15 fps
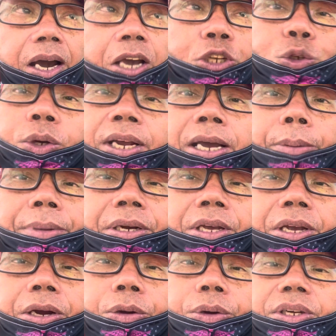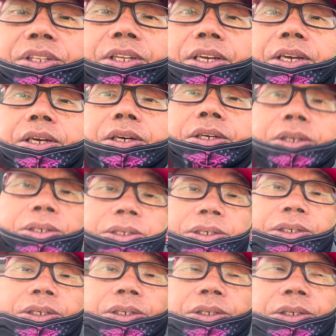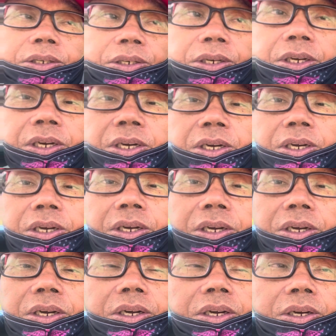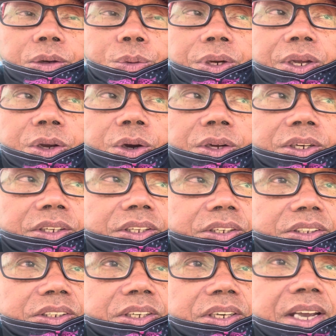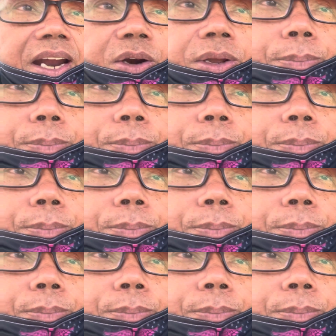I usually come in here at the uh, uh, what do you call it? At the Gary